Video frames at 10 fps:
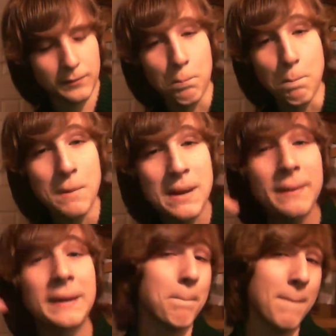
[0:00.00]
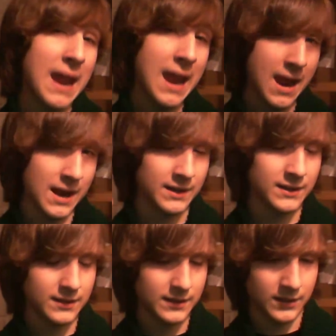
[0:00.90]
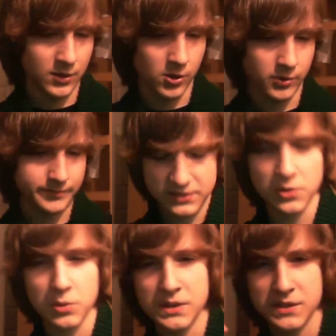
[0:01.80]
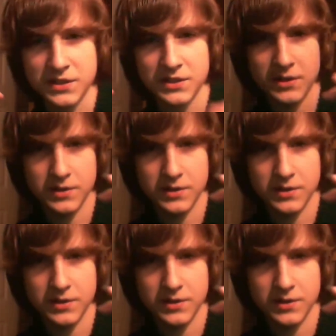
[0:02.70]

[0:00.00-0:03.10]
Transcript: me being a man and all, so this